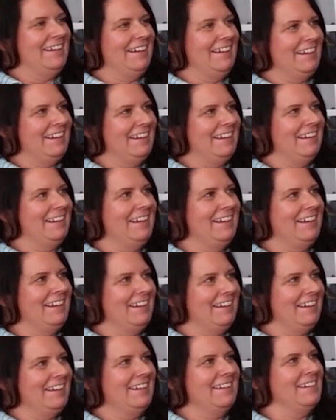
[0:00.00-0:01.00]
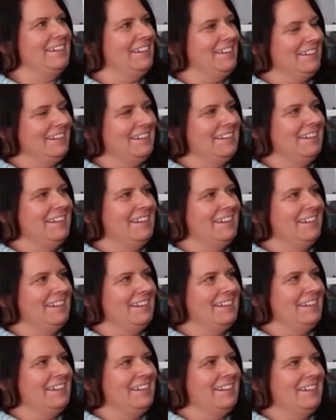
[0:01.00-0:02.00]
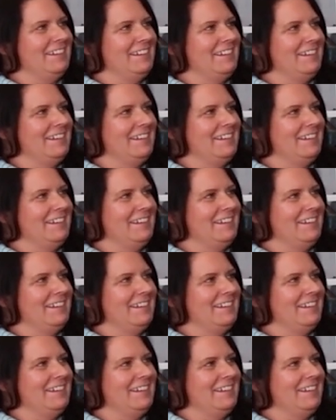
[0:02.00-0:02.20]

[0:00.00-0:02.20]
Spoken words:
No words are spoken by the person on screen.